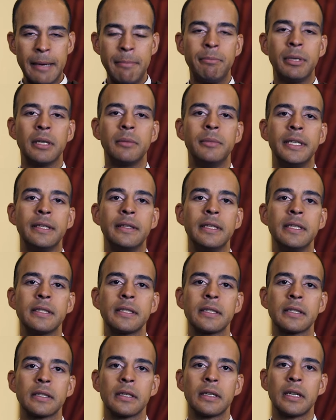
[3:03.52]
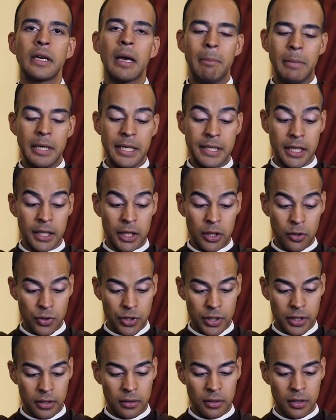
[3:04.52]
permit this
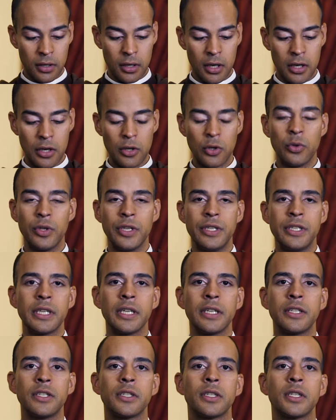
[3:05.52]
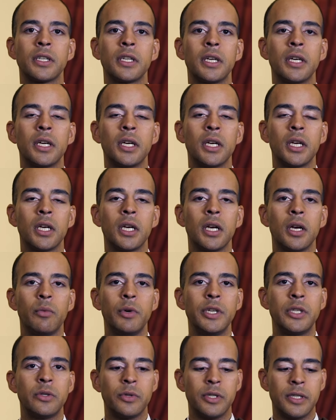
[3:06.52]
persecution to the church,
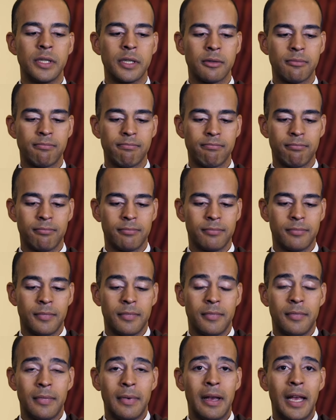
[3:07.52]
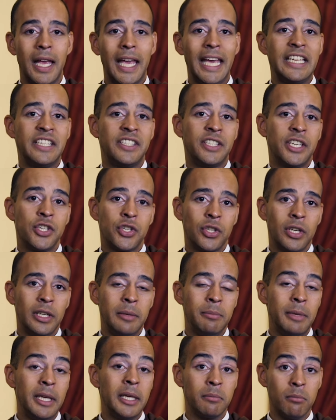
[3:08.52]
which was essentially
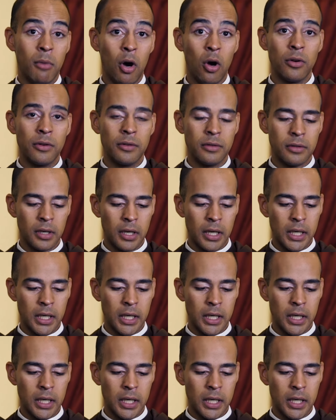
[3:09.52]
being born?